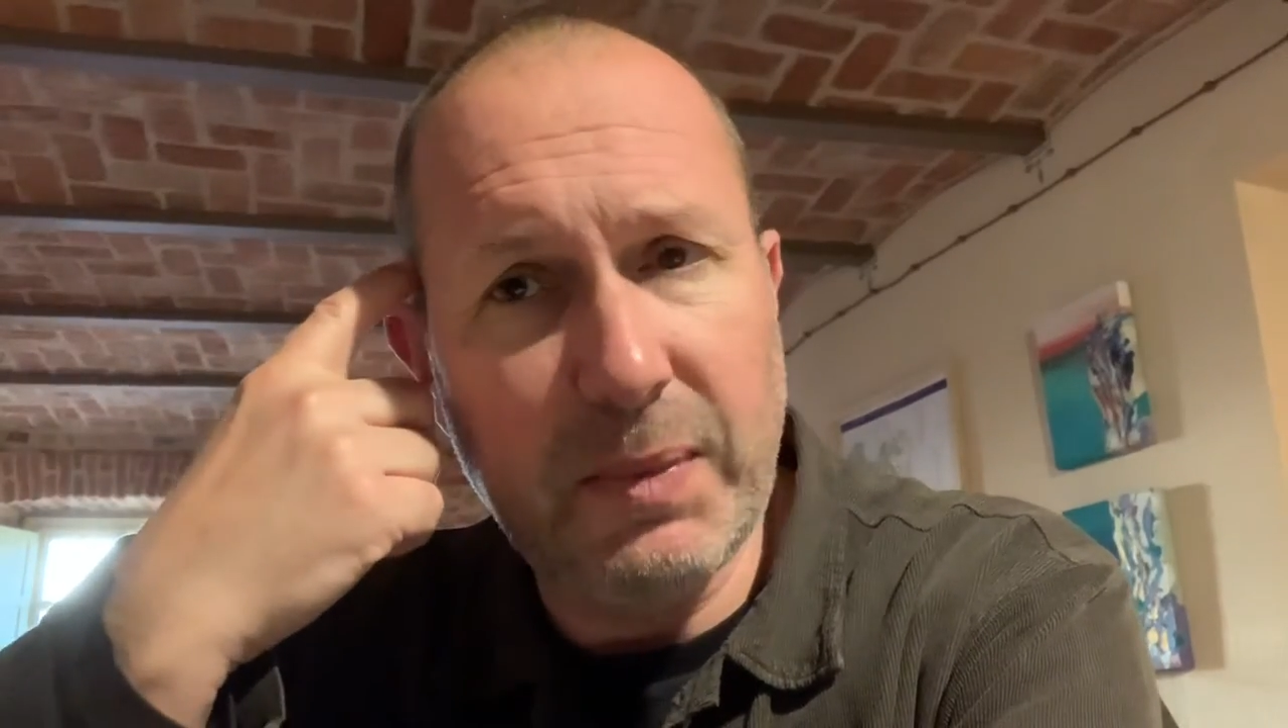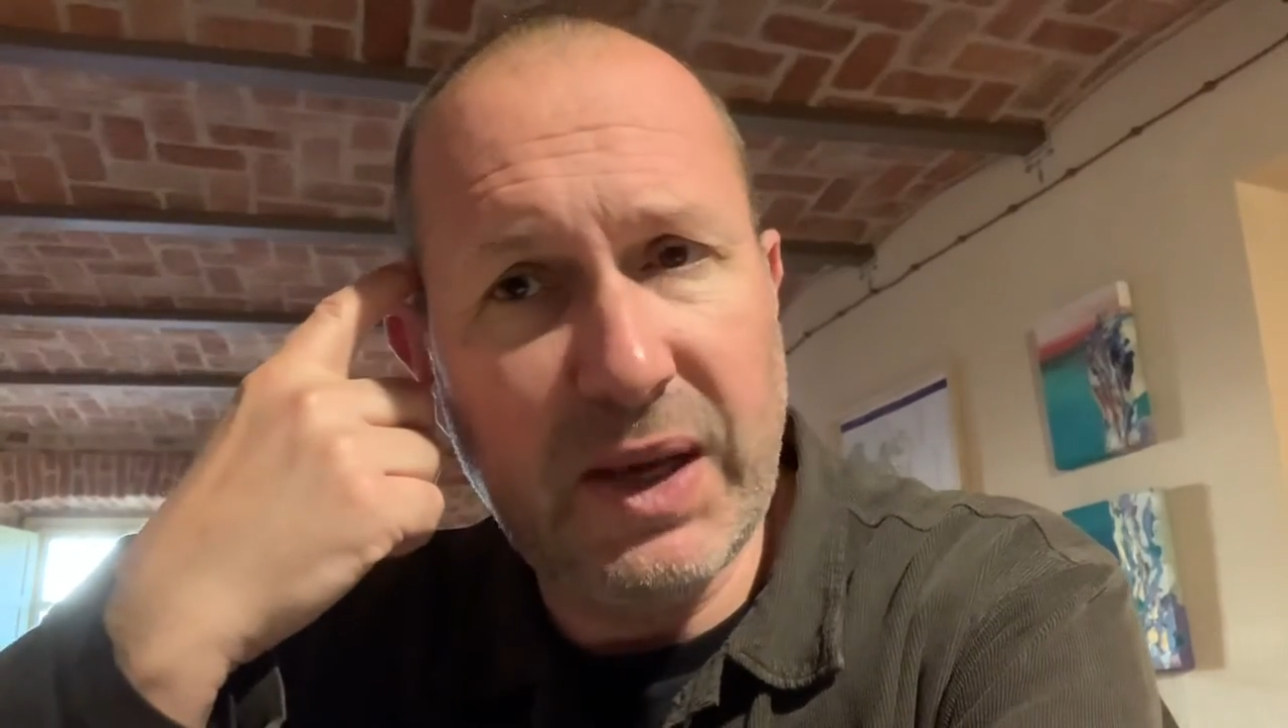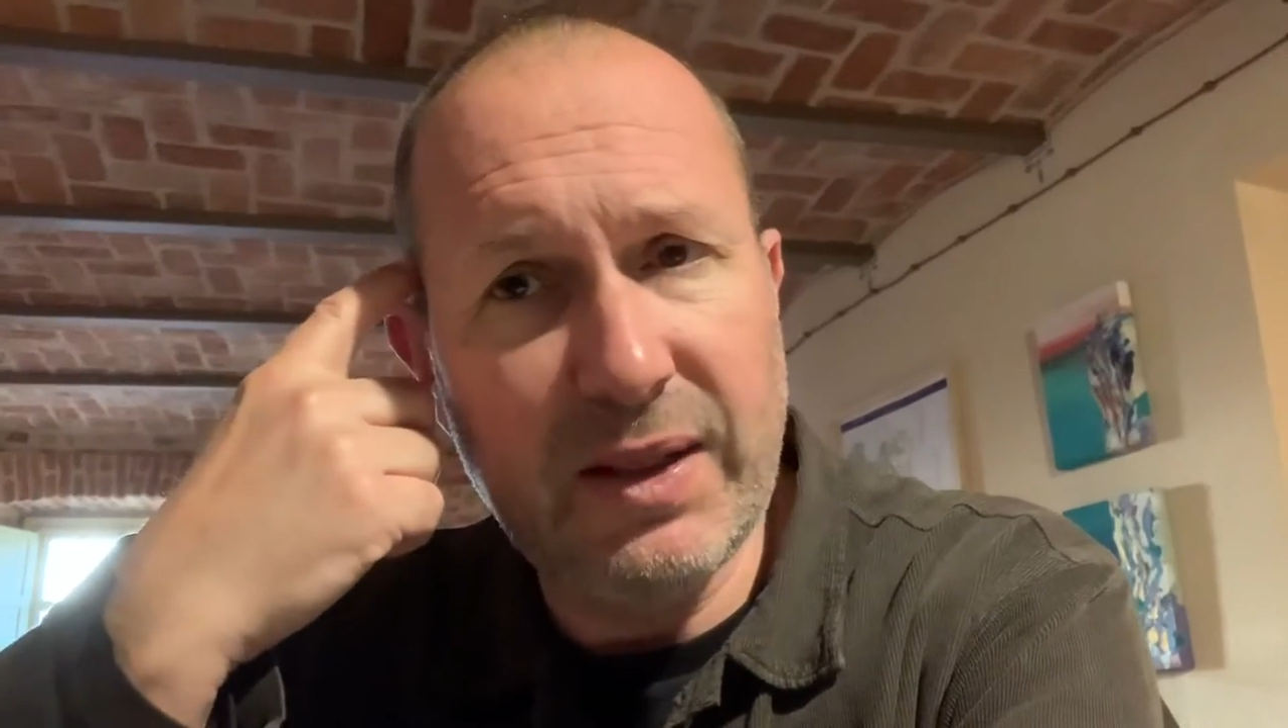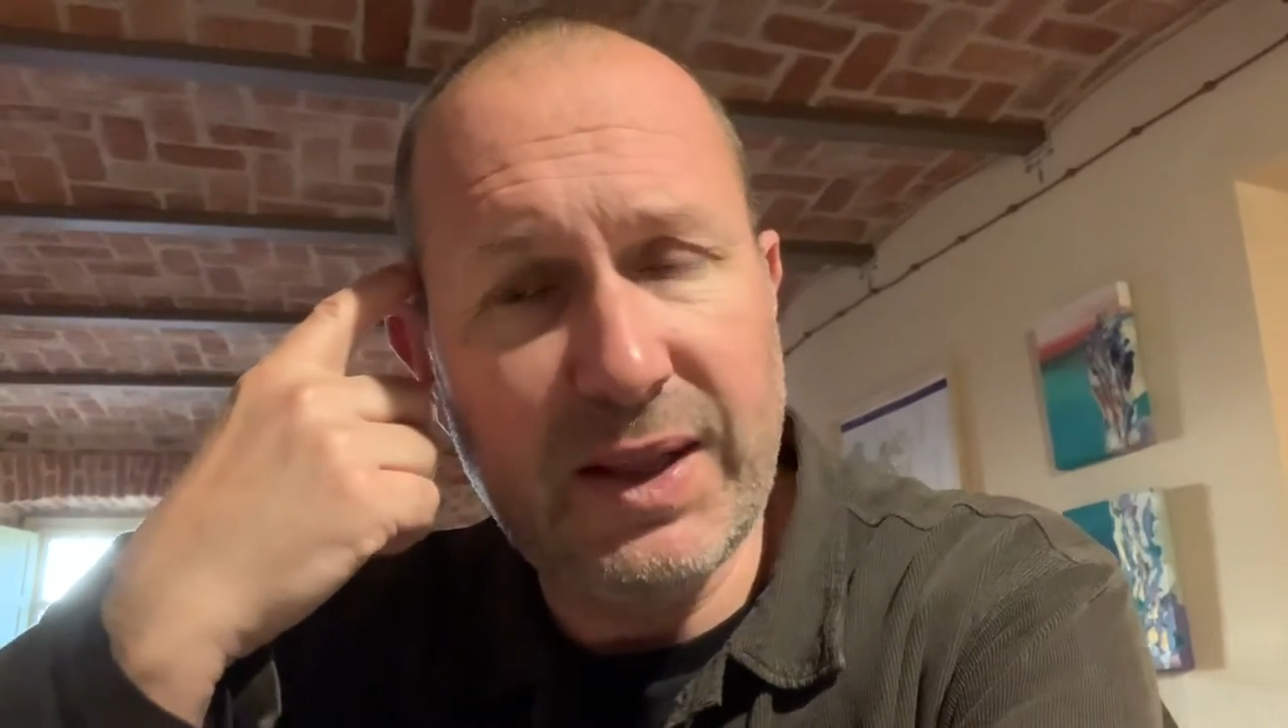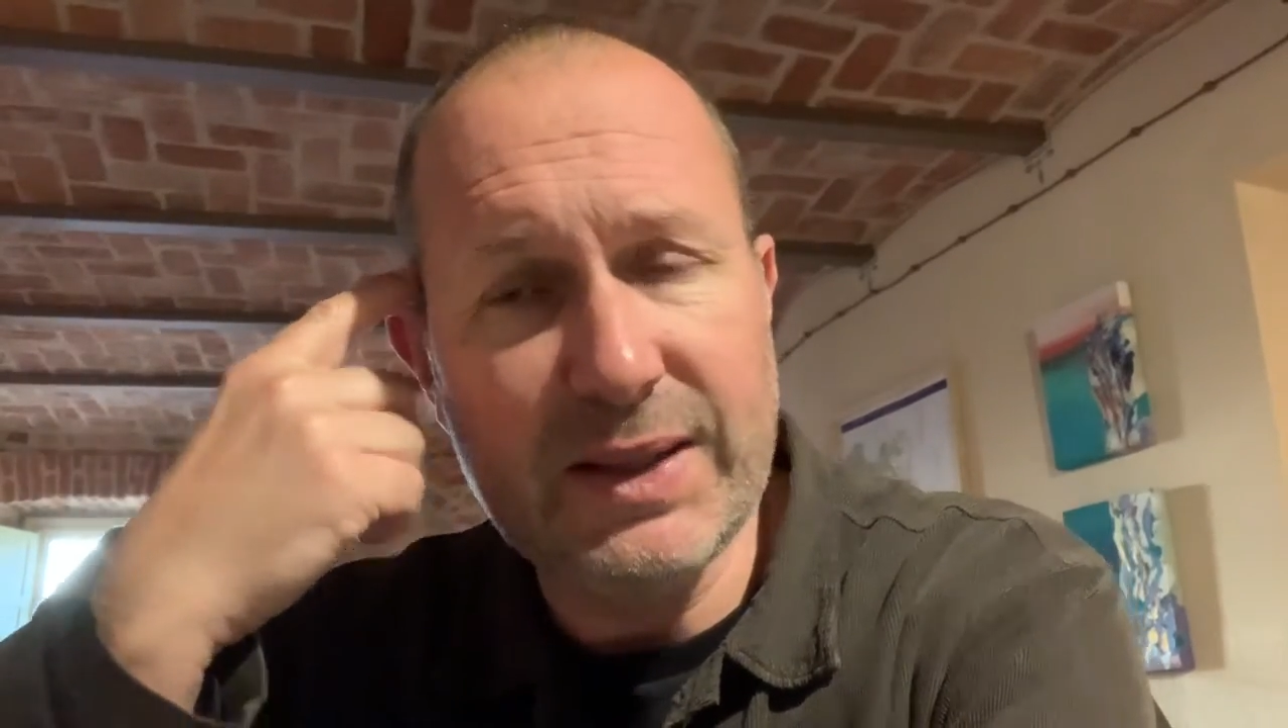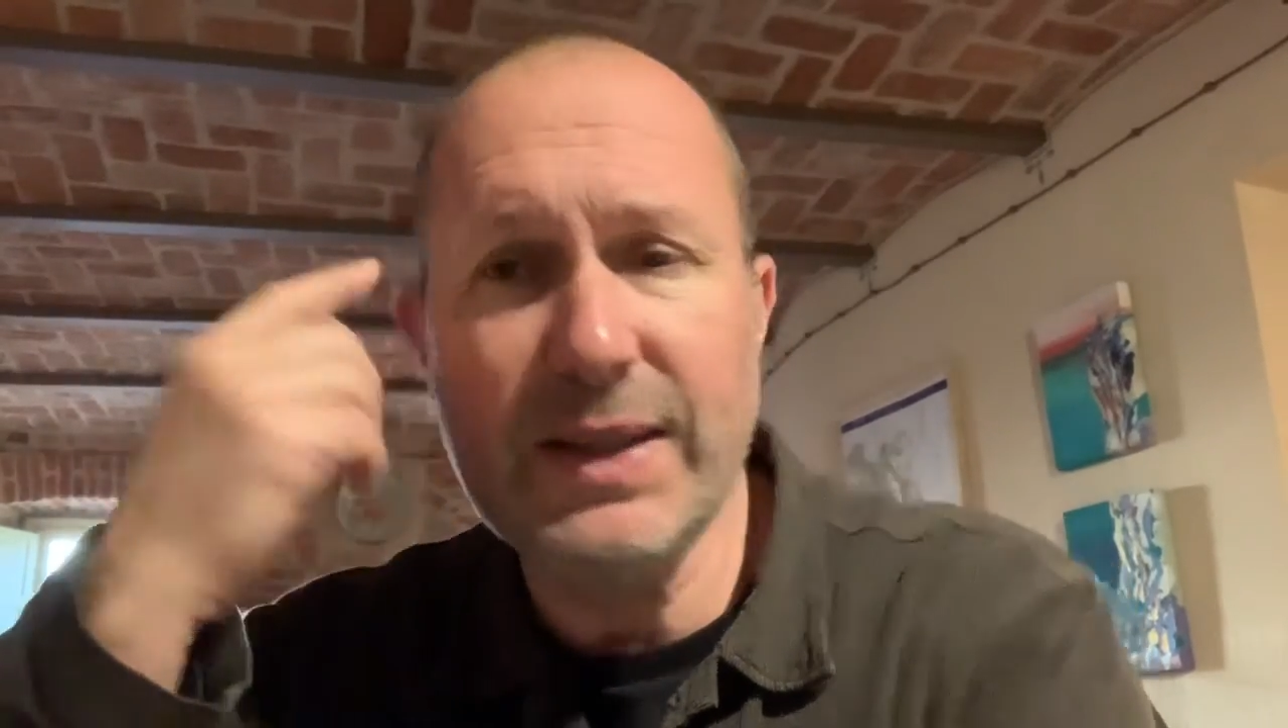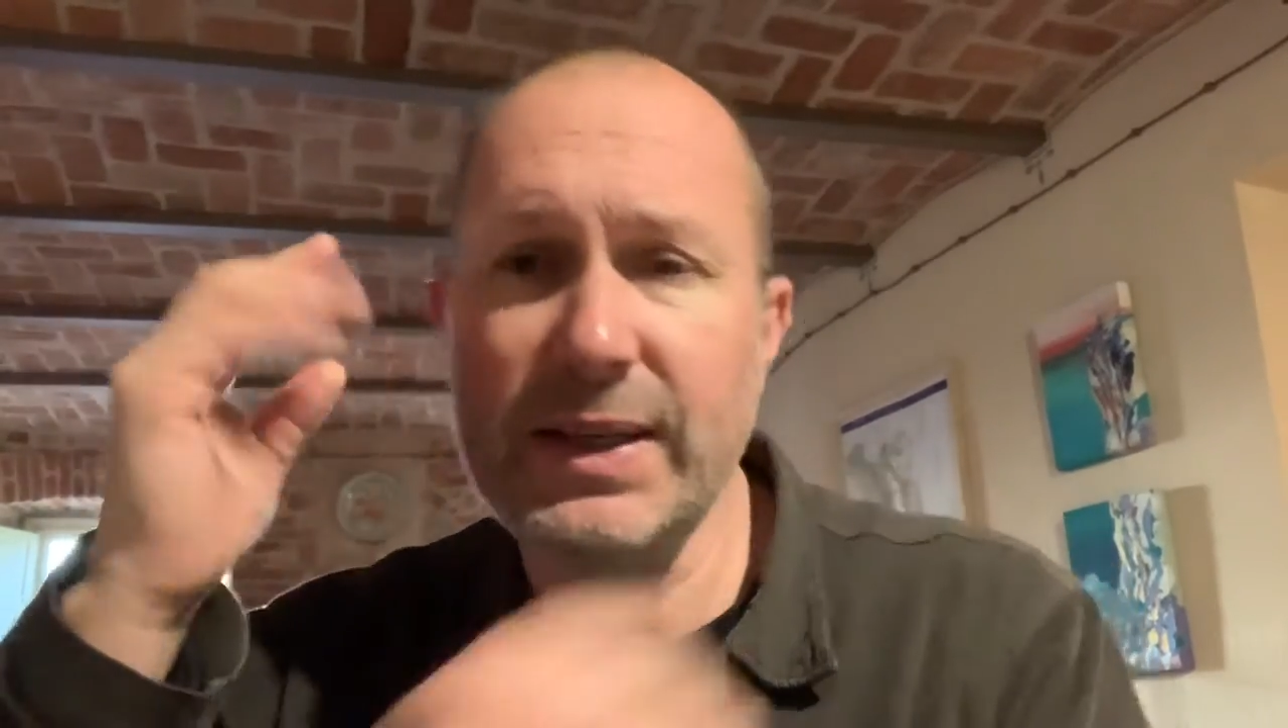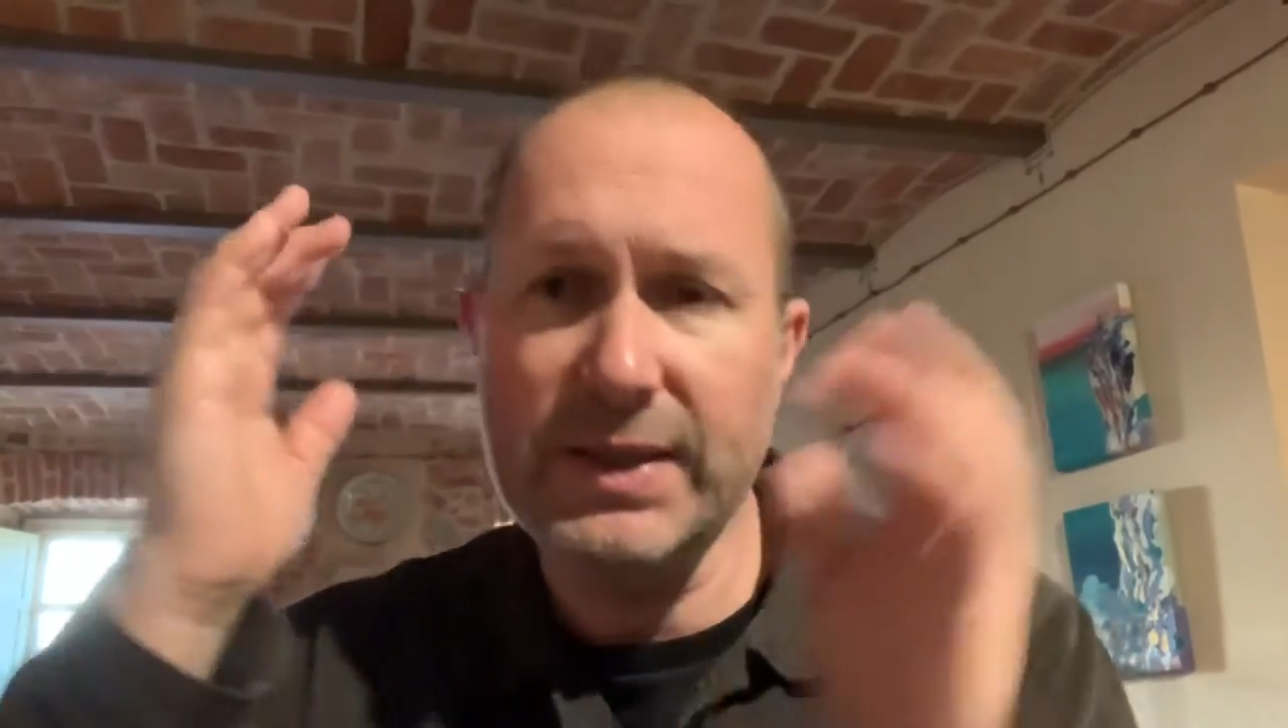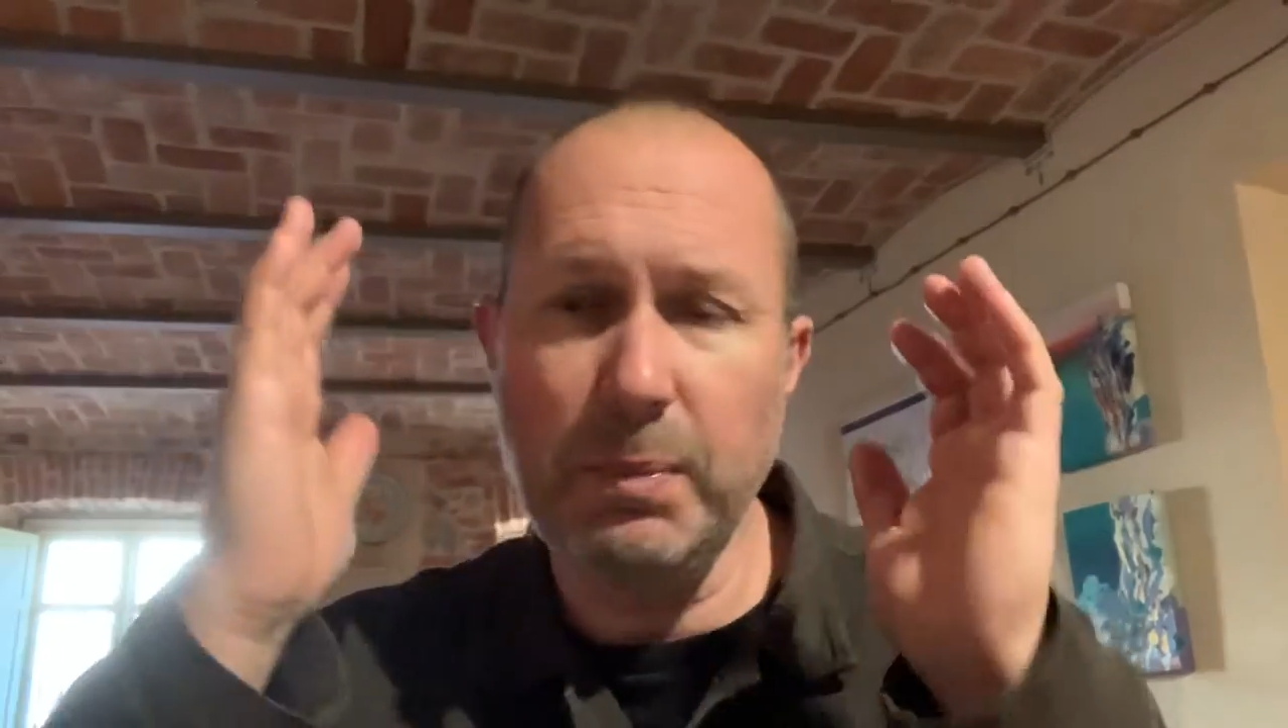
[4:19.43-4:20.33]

And this is a